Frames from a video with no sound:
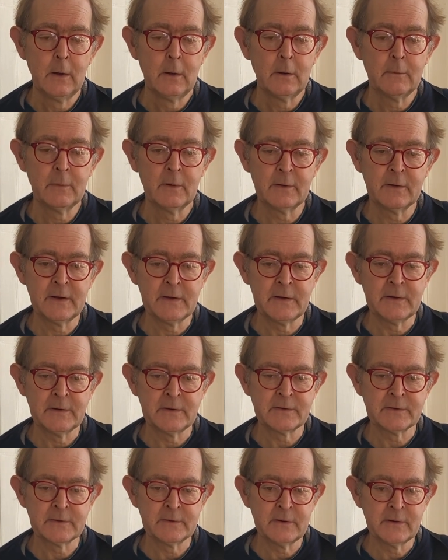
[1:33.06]
But the
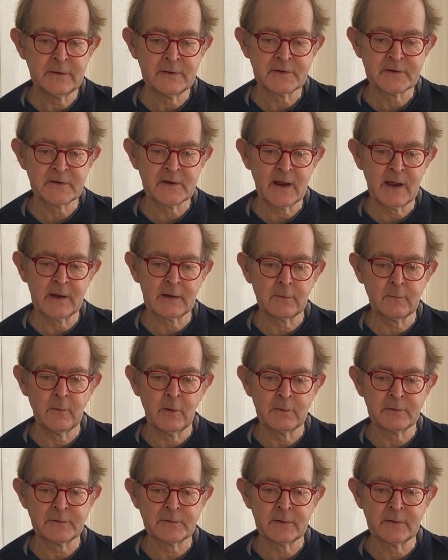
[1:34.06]
snag
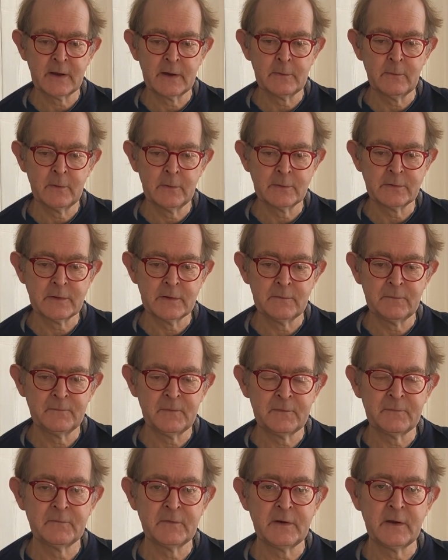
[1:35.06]
was that they wanted
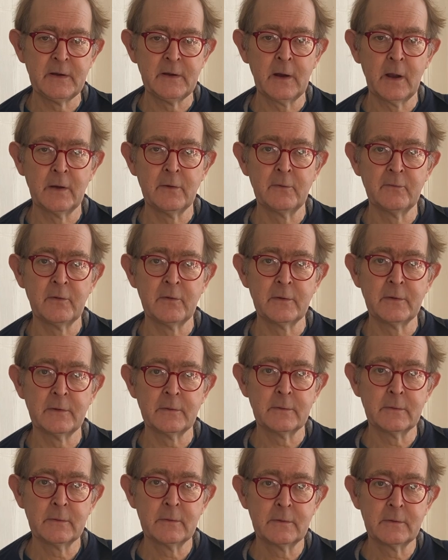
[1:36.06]
1,500
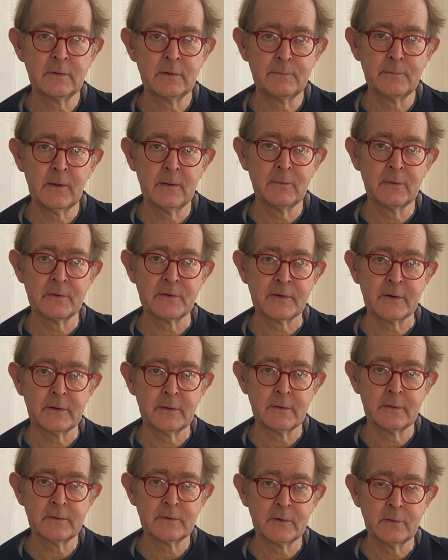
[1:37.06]
to publish it,
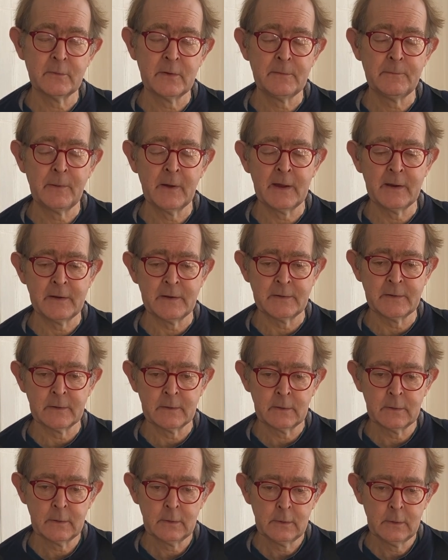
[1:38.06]
so we paid.
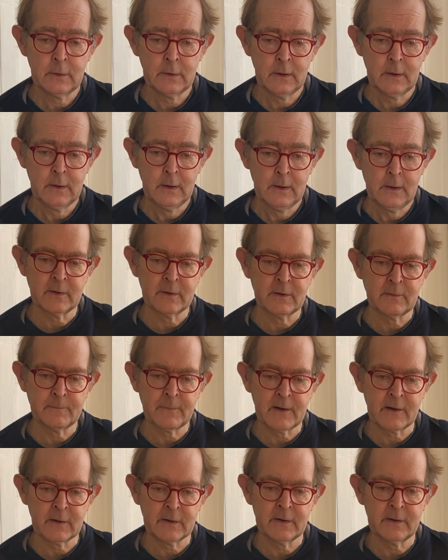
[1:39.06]
And
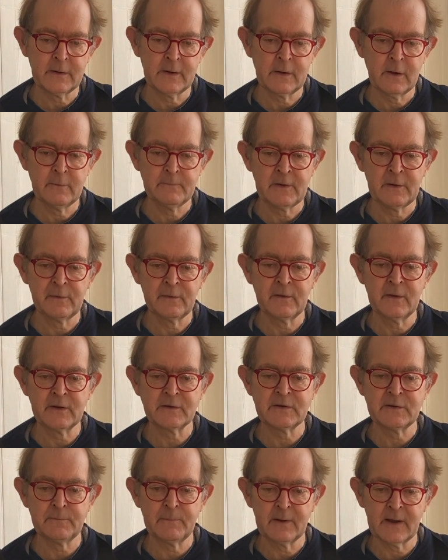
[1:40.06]
apparently they owe me
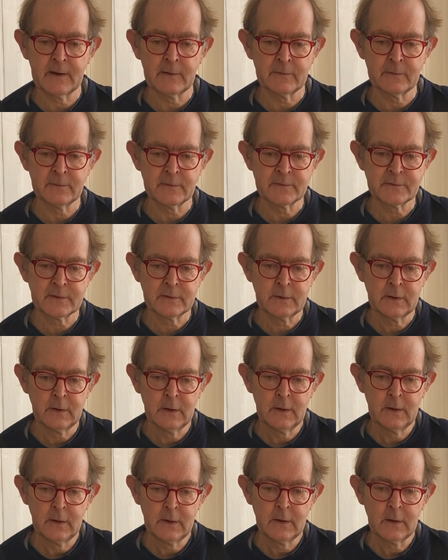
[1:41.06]
£30
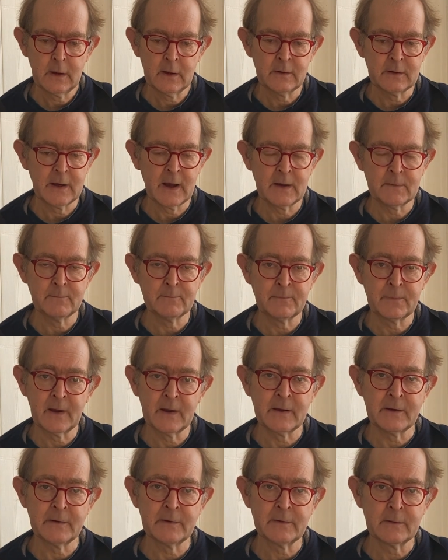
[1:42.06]
and they haven't
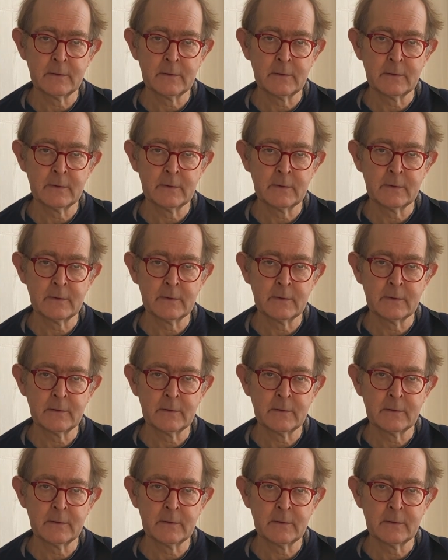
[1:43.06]
paid.